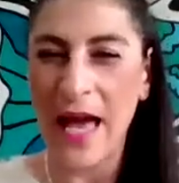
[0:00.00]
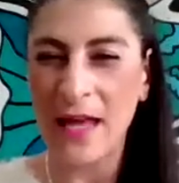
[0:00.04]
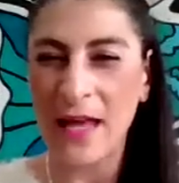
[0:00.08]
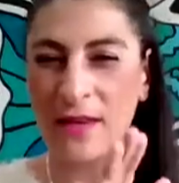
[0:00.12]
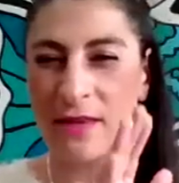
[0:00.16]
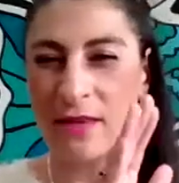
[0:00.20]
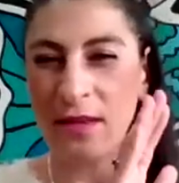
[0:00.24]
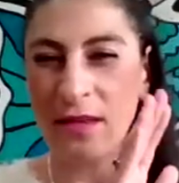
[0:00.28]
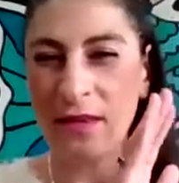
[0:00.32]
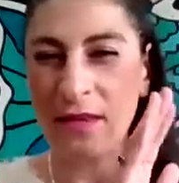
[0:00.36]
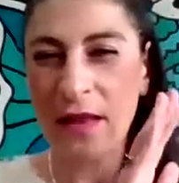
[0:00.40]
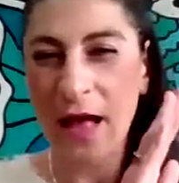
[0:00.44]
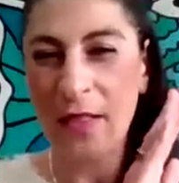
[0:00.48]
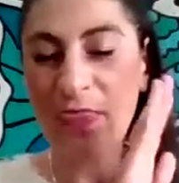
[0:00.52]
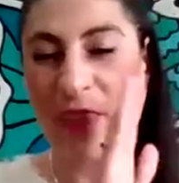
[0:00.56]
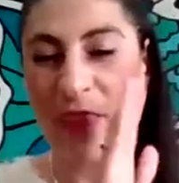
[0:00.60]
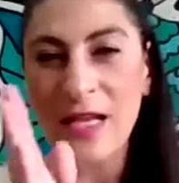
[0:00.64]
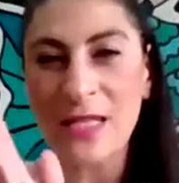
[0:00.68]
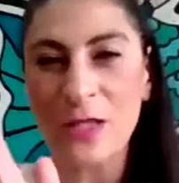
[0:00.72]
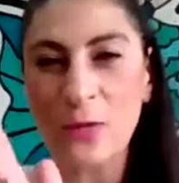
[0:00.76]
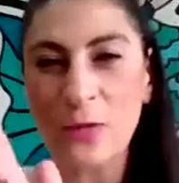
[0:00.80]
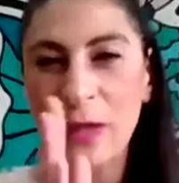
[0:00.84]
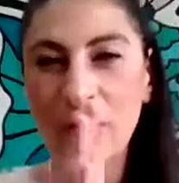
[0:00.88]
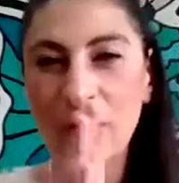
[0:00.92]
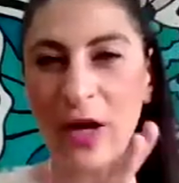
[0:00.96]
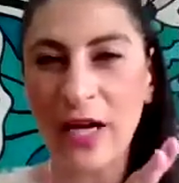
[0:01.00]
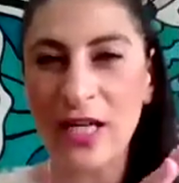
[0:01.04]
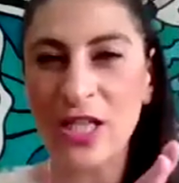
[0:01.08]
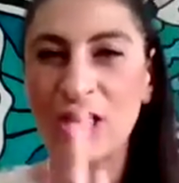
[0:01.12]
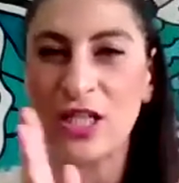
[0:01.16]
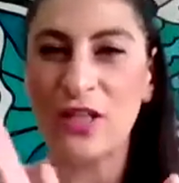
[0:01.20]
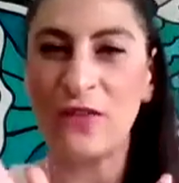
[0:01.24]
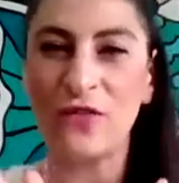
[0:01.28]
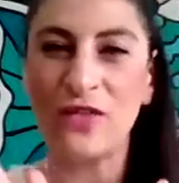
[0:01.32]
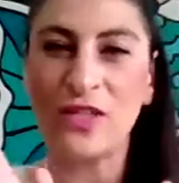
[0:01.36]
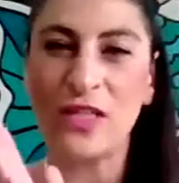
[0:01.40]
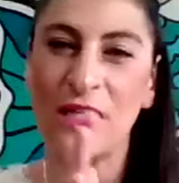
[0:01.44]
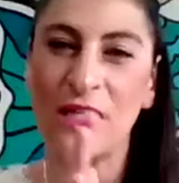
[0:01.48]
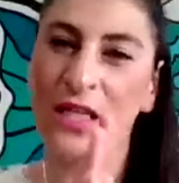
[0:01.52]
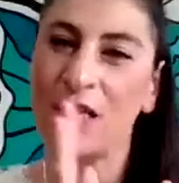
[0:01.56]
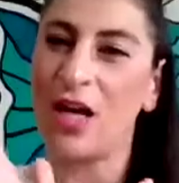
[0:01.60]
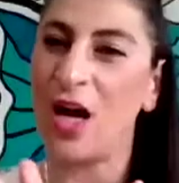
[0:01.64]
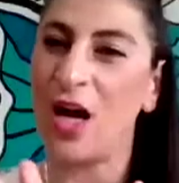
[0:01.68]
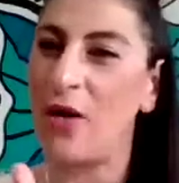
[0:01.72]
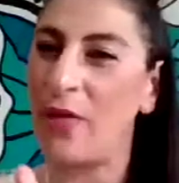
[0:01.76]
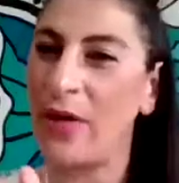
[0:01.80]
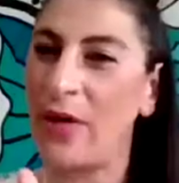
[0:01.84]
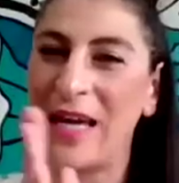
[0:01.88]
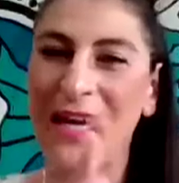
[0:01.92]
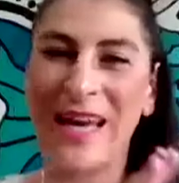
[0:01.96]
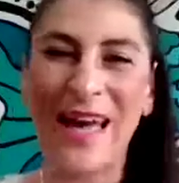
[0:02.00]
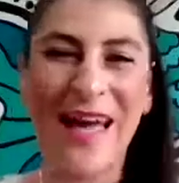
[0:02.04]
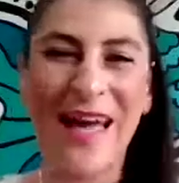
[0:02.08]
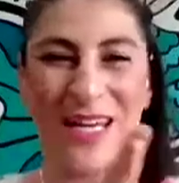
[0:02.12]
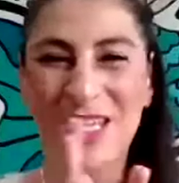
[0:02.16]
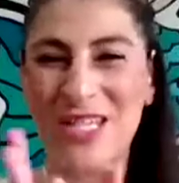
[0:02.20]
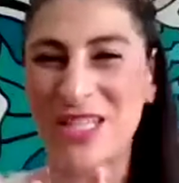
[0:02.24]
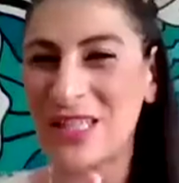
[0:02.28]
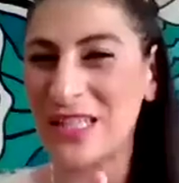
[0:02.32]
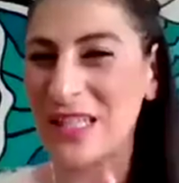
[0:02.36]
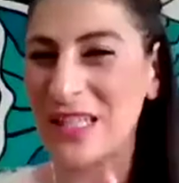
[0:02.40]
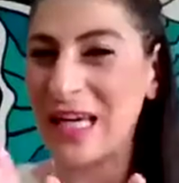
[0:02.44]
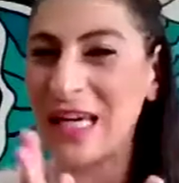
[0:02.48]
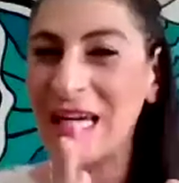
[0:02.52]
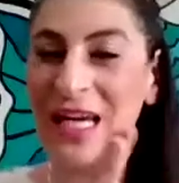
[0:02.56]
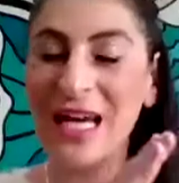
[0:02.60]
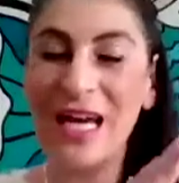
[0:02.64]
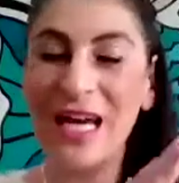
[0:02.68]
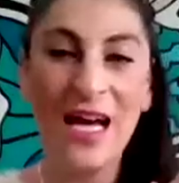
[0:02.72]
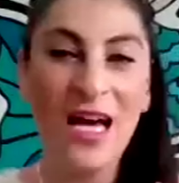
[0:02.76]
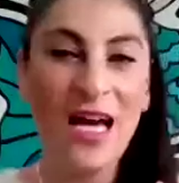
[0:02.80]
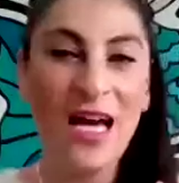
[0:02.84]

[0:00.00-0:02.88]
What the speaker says: And that's when I shifted in going, actually,